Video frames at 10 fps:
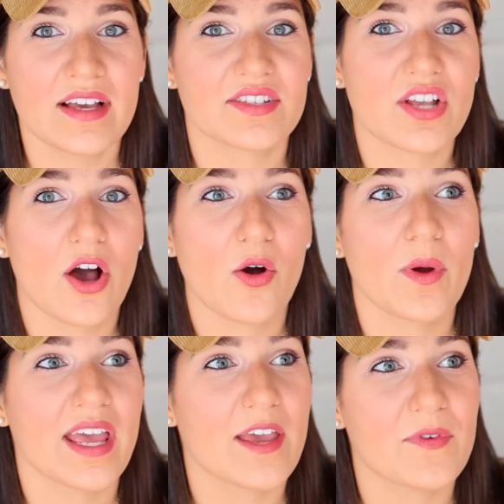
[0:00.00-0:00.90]

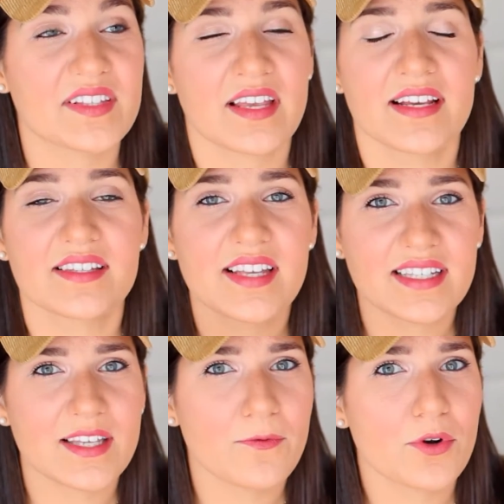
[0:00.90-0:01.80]
So if it's
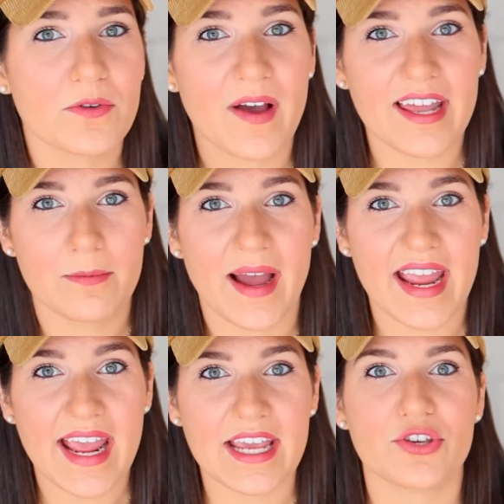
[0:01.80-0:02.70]
64 divided by
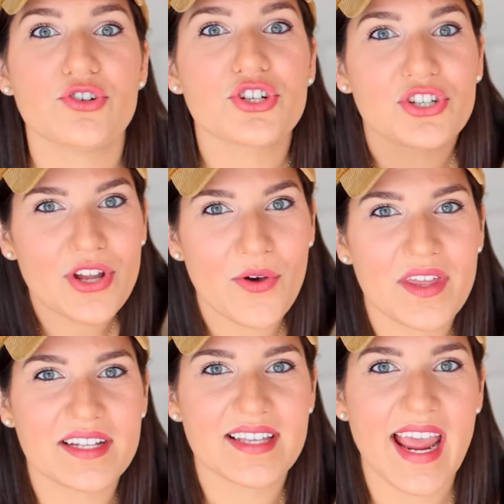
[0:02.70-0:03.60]
8, you should know
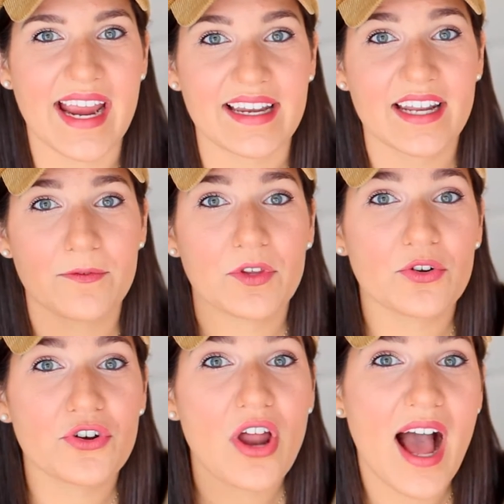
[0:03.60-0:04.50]
that it's 8. And if
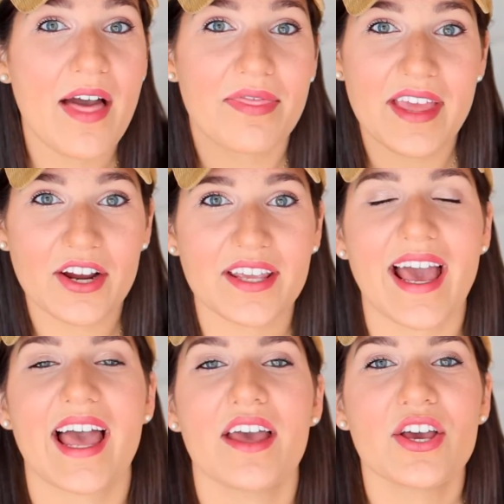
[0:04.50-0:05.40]
you're not there
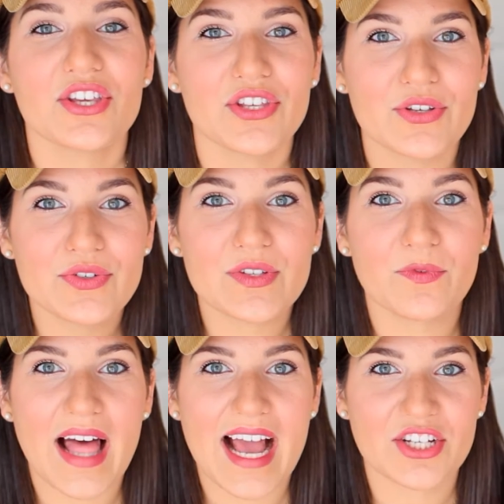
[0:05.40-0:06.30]
yet, use
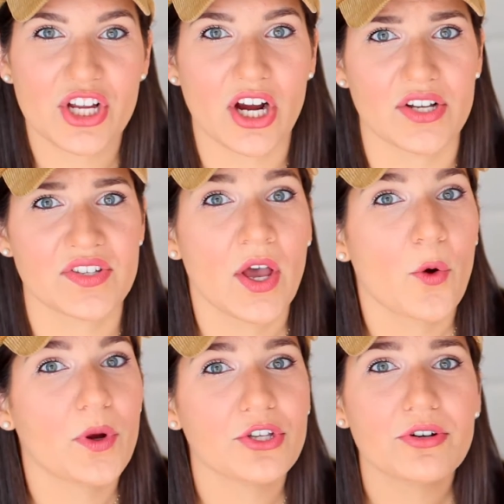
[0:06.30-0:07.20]
flashcards.
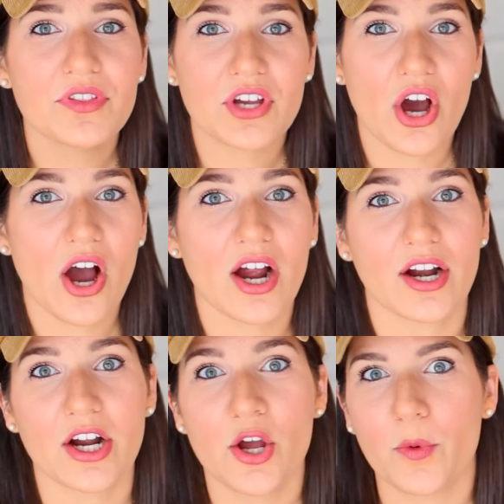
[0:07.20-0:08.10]
When you're in the
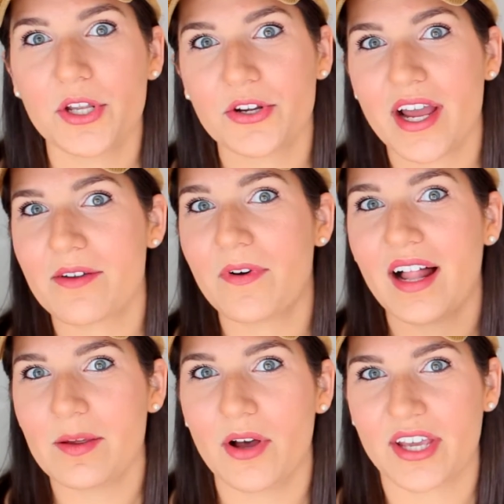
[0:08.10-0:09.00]
car, when you're at a
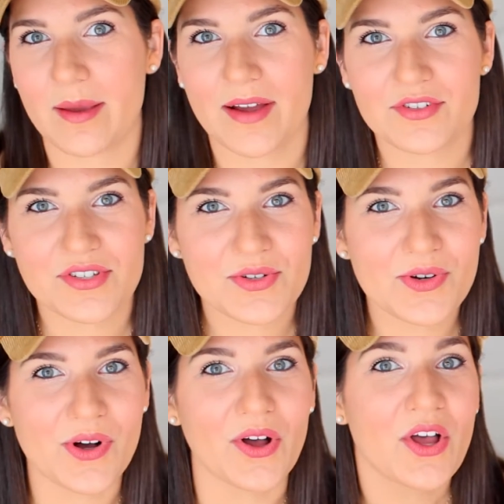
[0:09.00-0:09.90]
volleyball game after
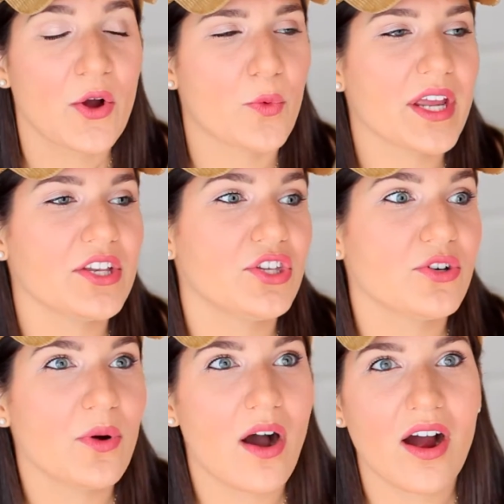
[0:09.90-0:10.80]
school, when
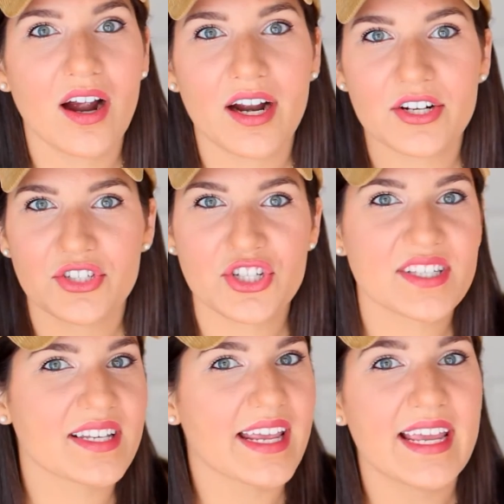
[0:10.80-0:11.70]
you are
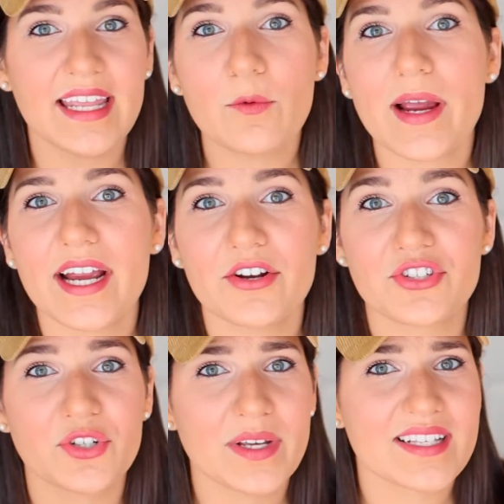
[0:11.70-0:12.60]
just anywhere
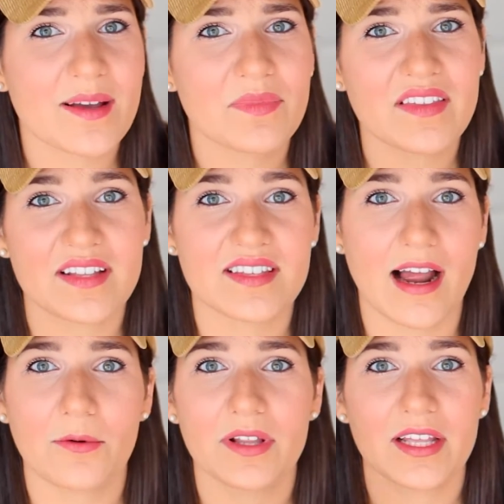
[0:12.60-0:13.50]
doing something that's
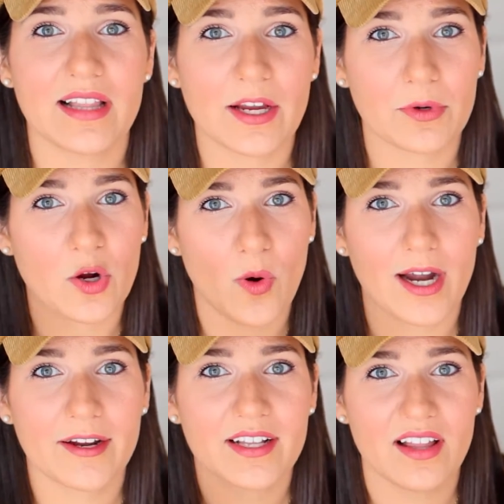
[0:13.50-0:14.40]
not really like
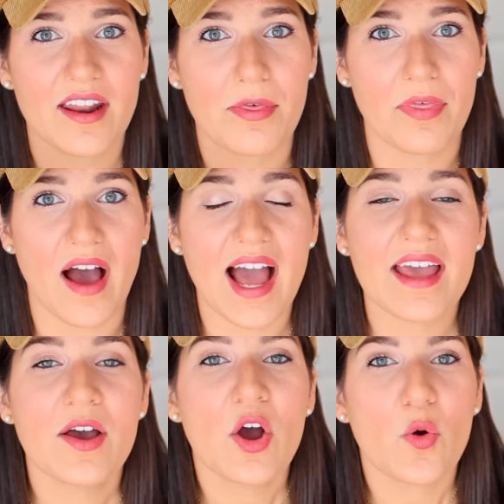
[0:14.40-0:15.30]
requiring a lot of
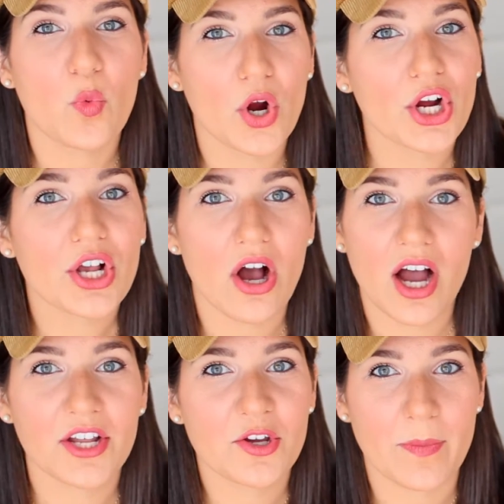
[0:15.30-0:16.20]
thought, work
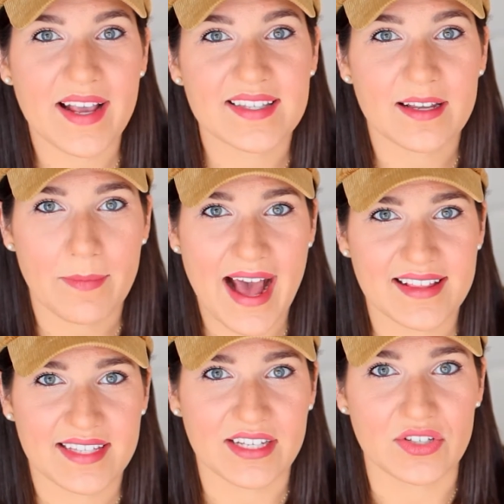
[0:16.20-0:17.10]
on your basic
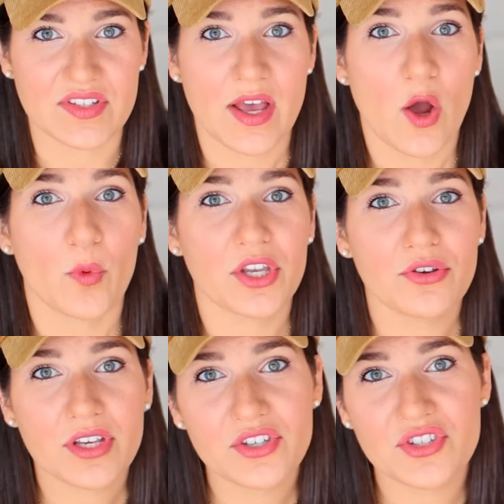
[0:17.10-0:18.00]
math skills. When
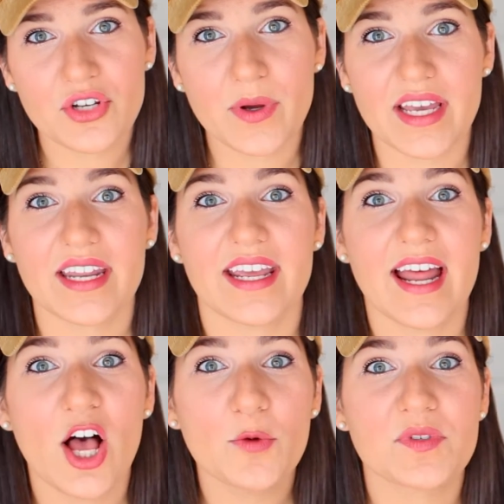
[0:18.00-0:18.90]
you can do it, it
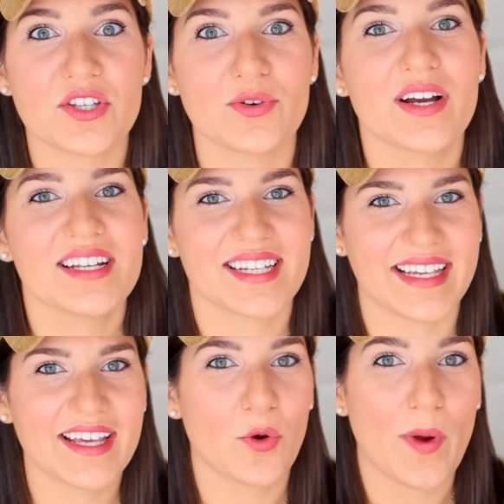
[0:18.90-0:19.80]
helps you to
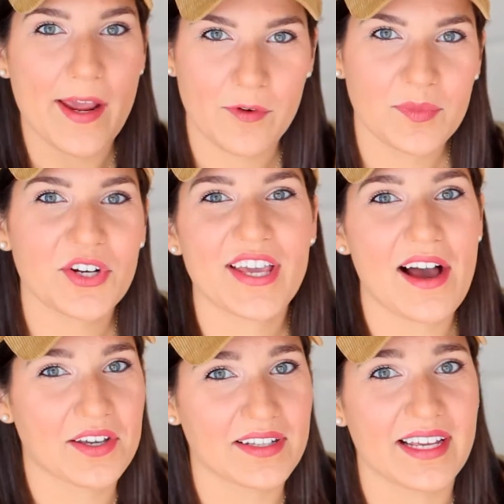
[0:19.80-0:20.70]
get away from your
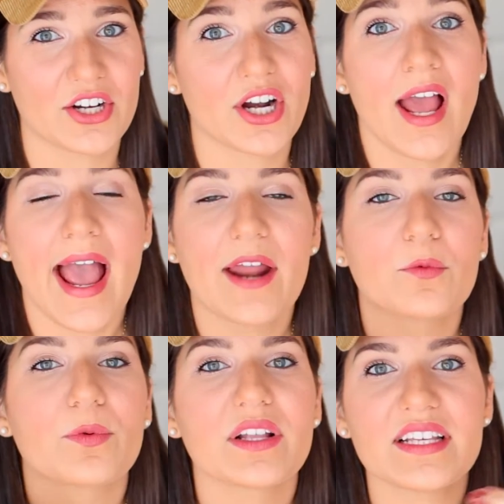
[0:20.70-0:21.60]
calculator
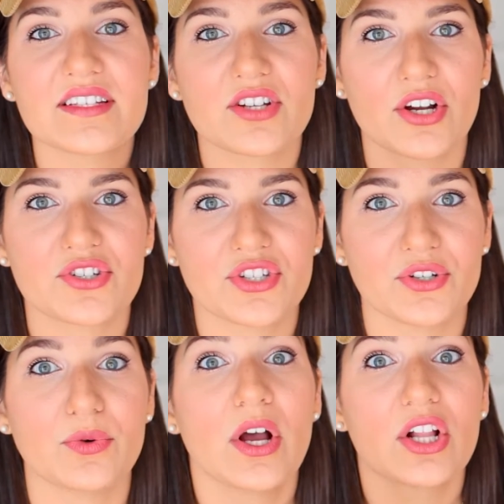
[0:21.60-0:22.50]
and really start
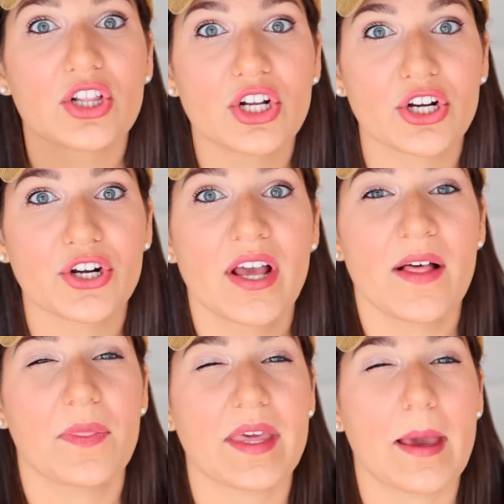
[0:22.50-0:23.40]
to learn
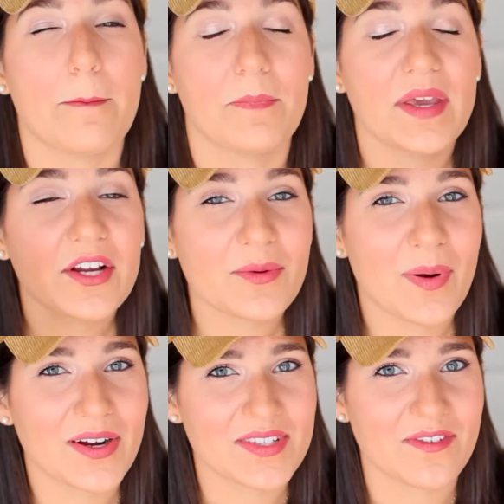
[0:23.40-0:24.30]
the bigger
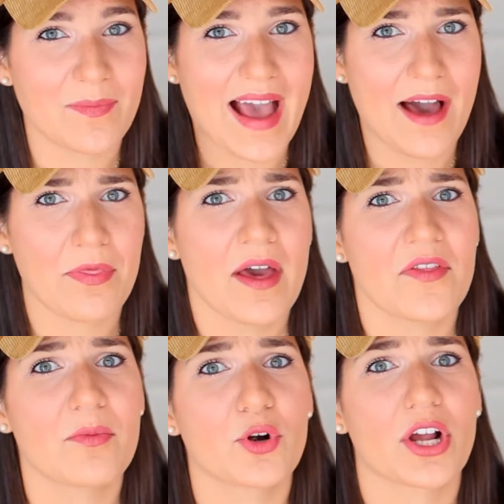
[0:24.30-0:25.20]
parts of math,
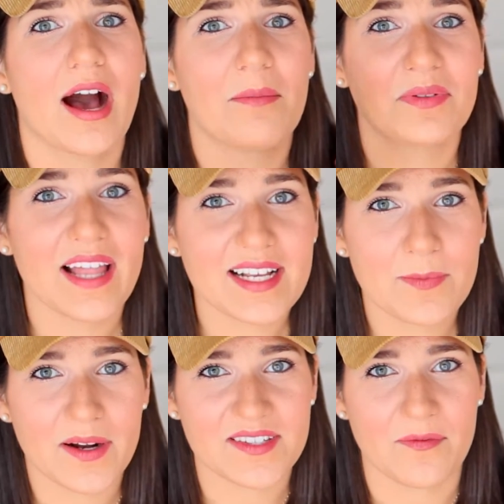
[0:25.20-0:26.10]
the more complex
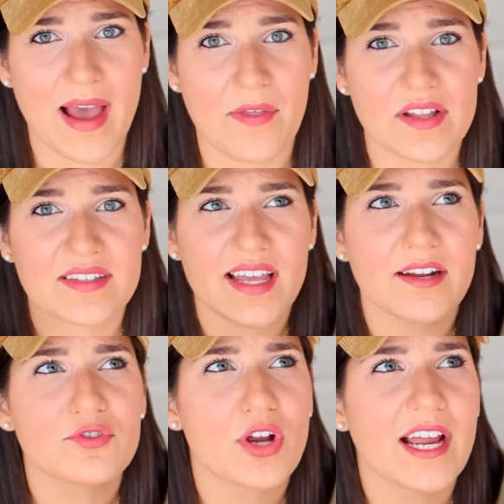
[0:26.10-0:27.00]
parts of math, instead
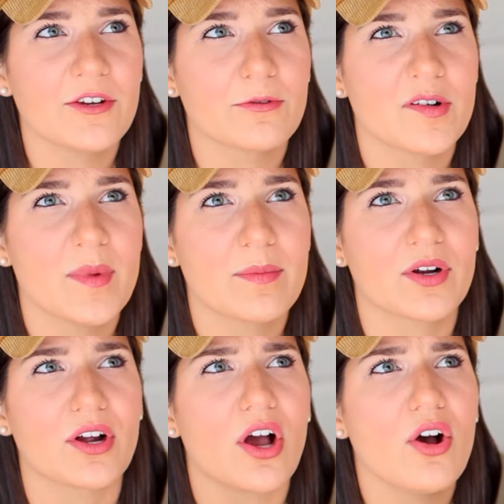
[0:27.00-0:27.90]
of trying to
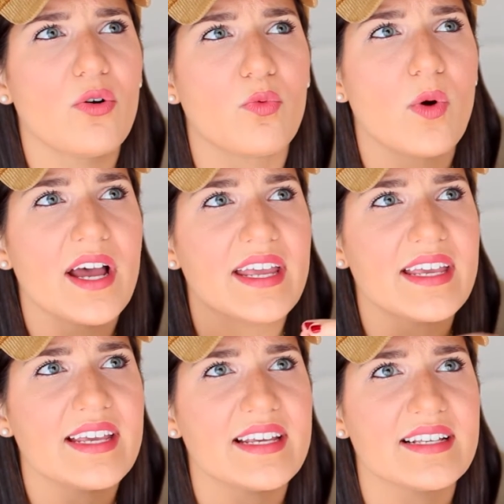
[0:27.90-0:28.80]
remember, oh, what
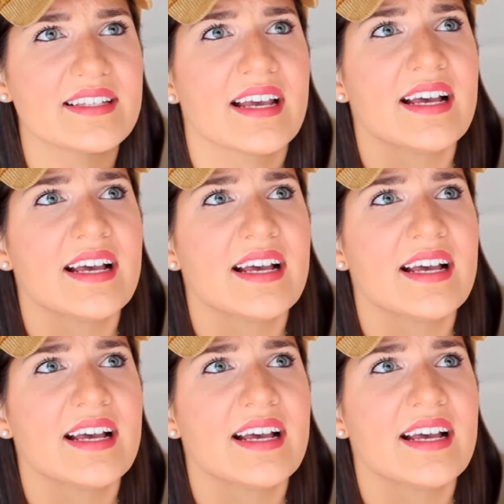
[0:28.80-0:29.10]
is